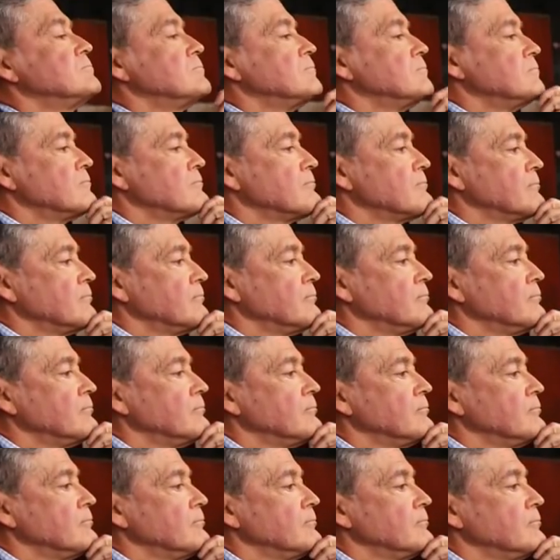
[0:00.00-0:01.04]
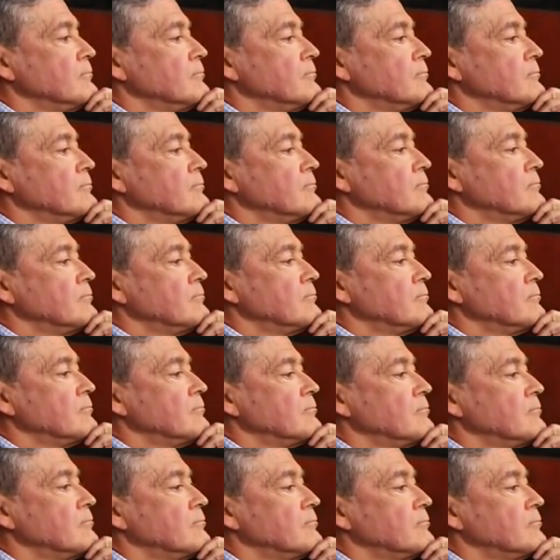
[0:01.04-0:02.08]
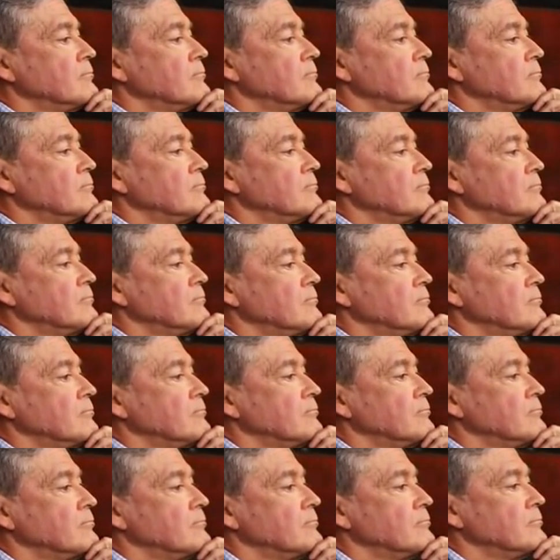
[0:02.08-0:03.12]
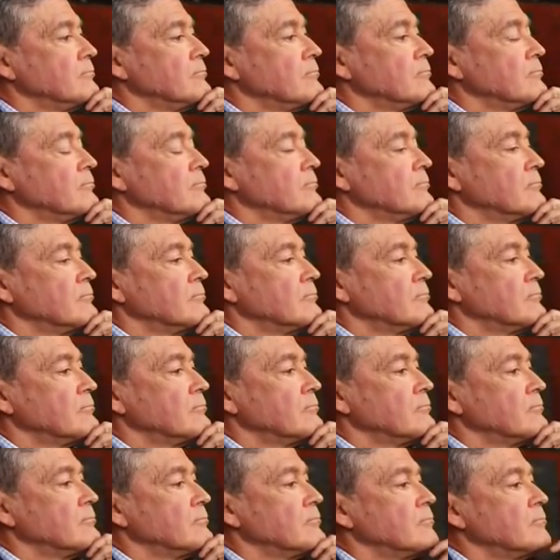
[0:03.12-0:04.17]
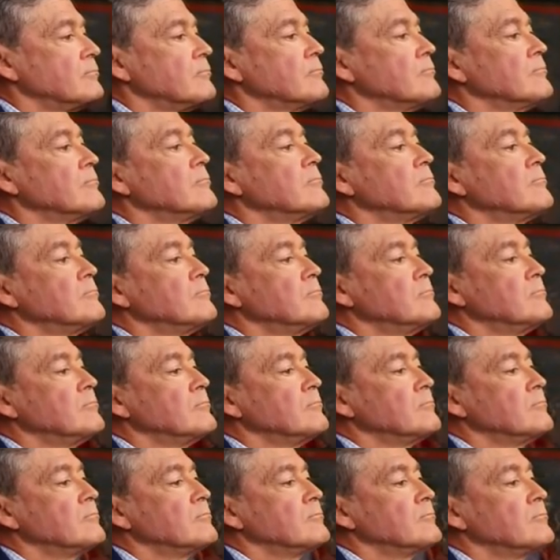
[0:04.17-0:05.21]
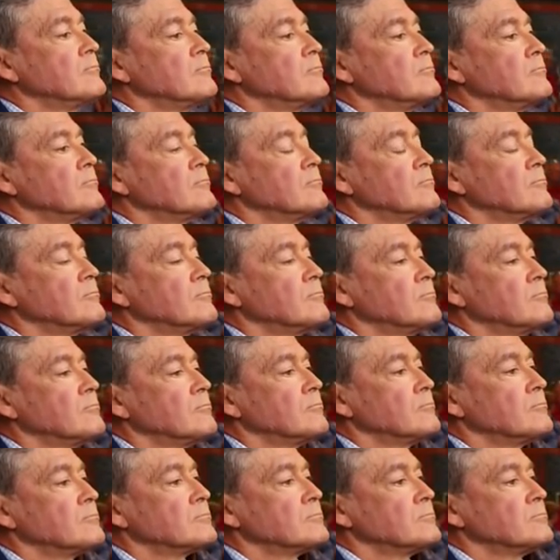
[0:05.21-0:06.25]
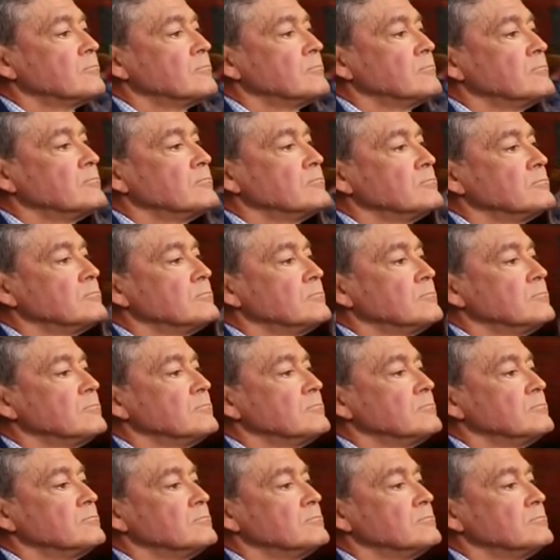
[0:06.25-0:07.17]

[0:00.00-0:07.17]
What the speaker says: No words are spoken by the person on screen.